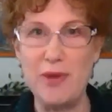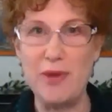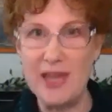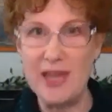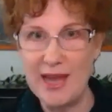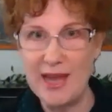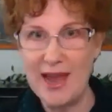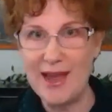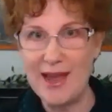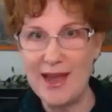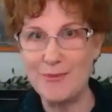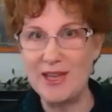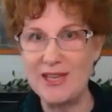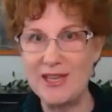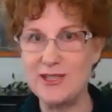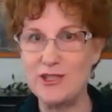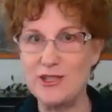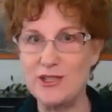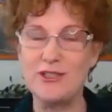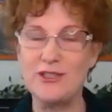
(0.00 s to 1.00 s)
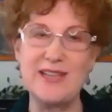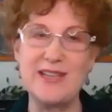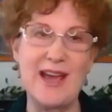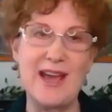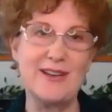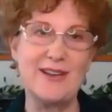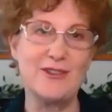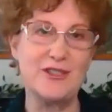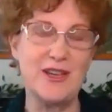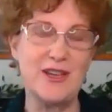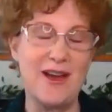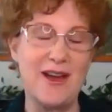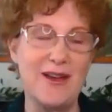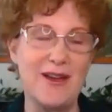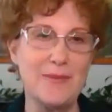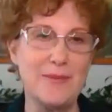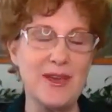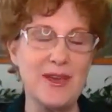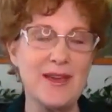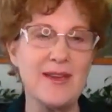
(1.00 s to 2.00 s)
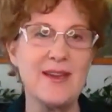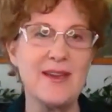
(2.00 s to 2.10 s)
p.m. Eastern Standard Time.